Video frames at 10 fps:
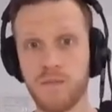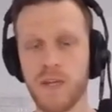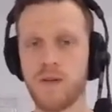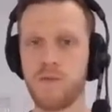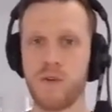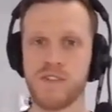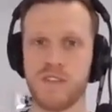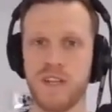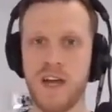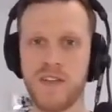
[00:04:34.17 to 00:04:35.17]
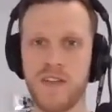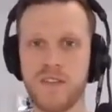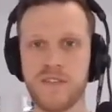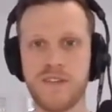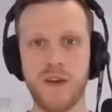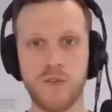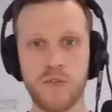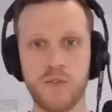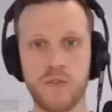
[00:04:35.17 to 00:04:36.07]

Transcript: Like what's the license? How do you